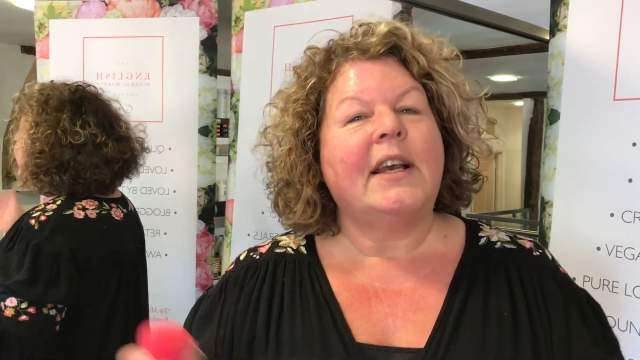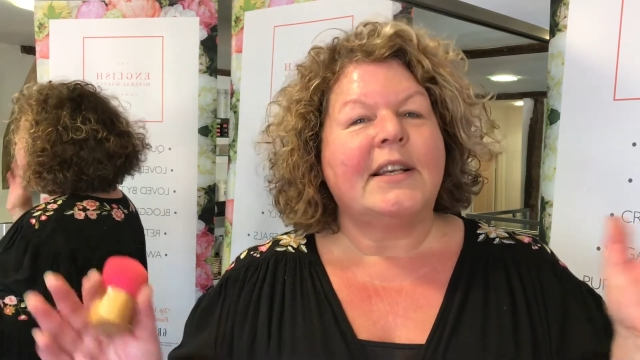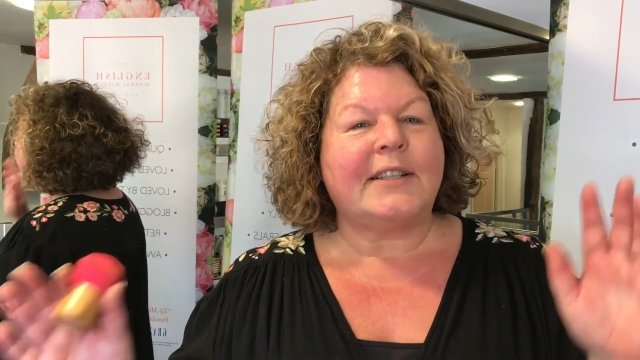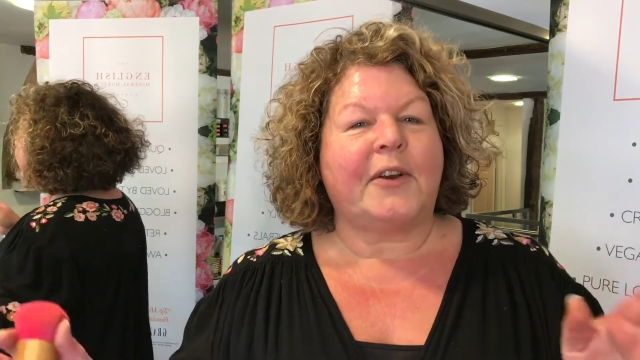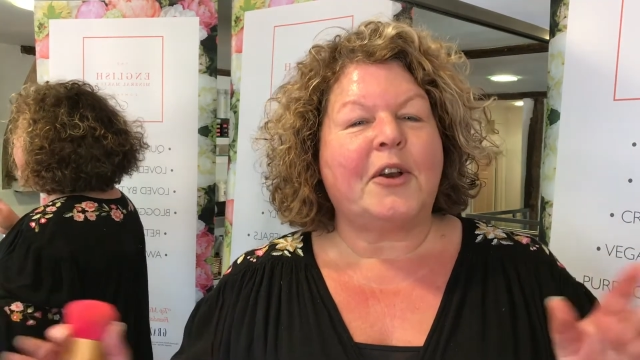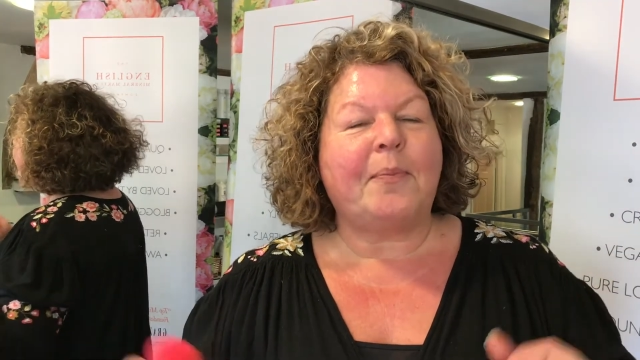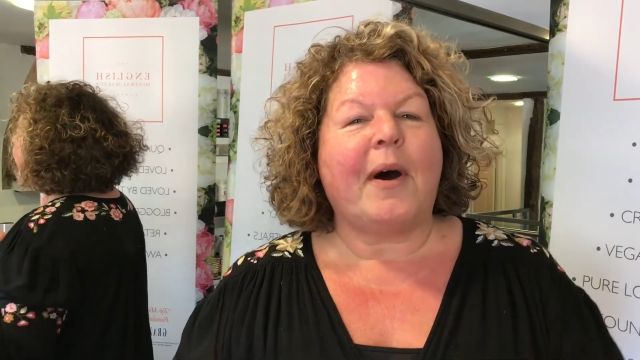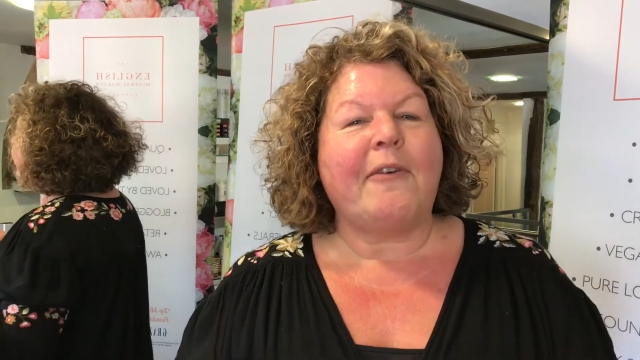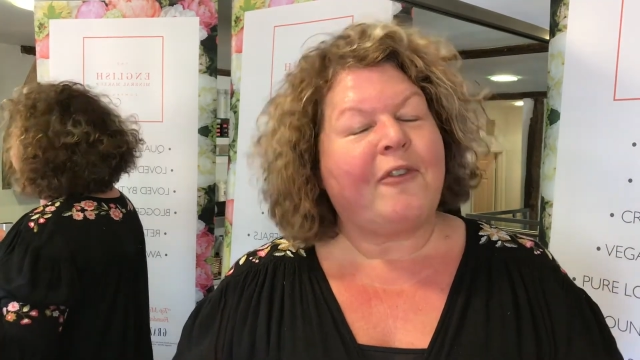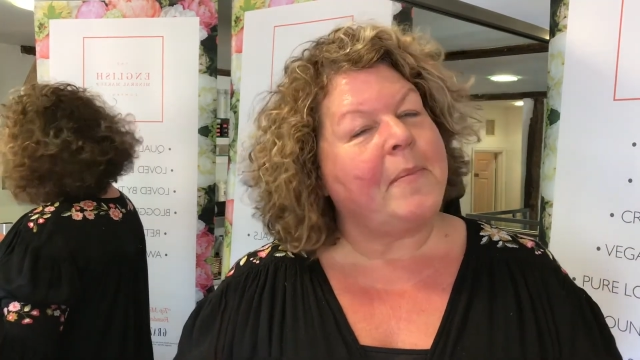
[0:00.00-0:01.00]
So
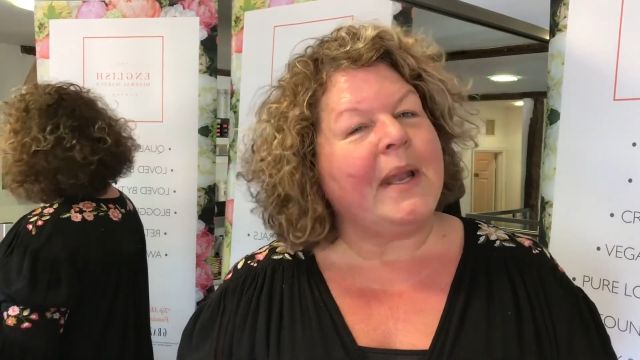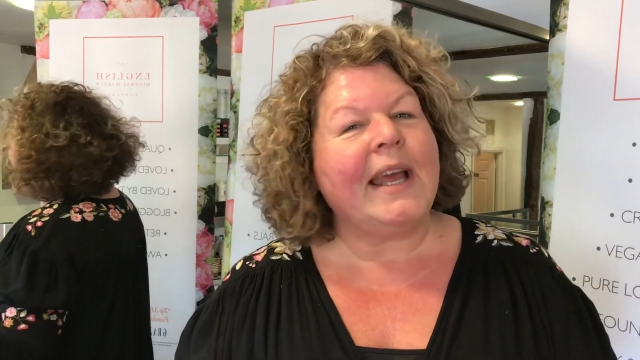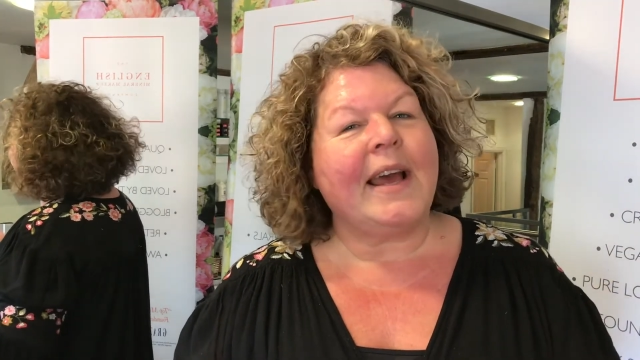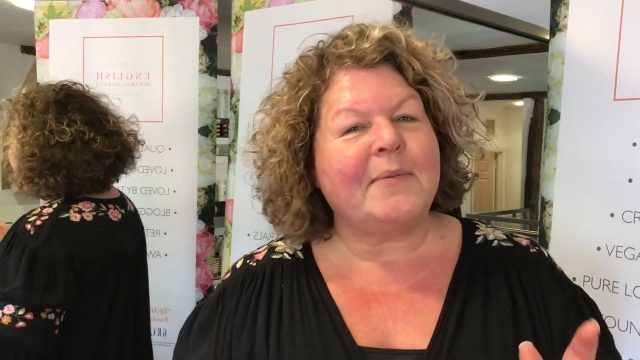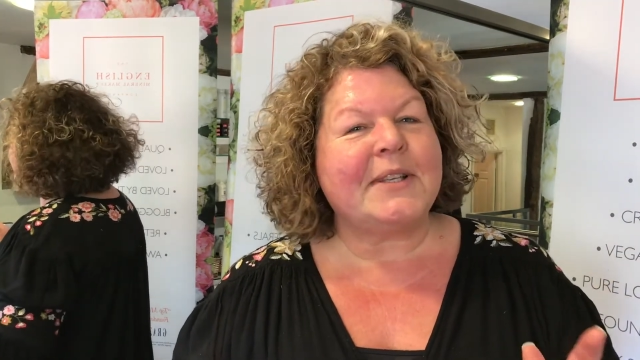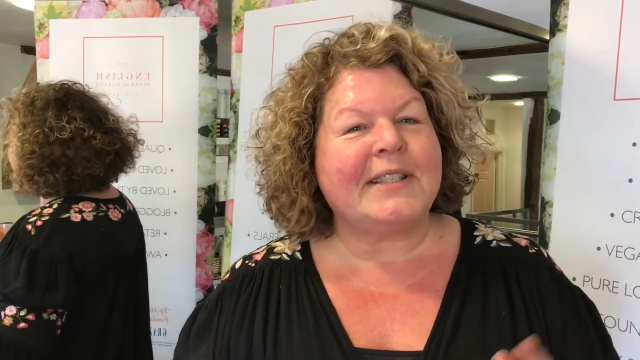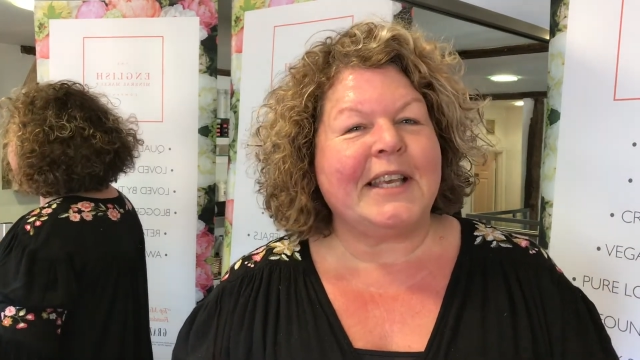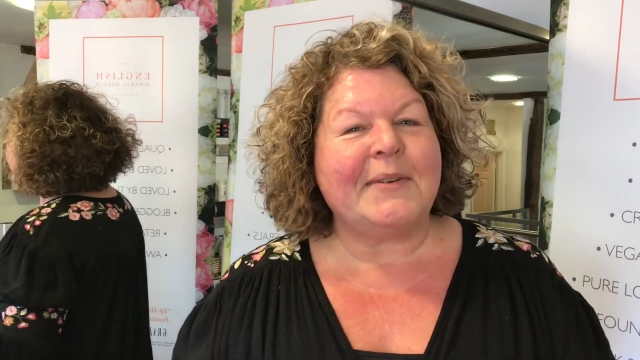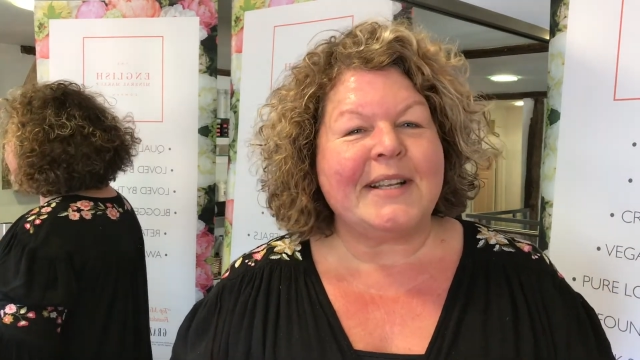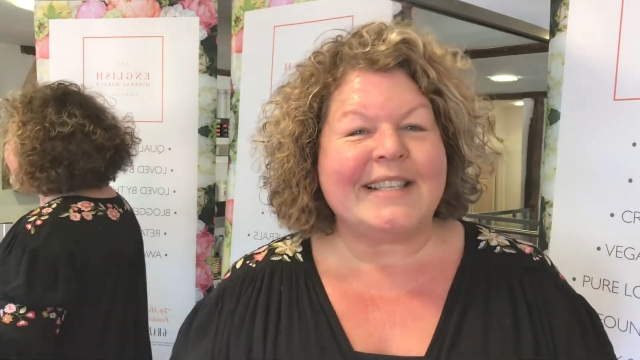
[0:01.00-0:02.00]
goodbye for a minute, and we'll see you in a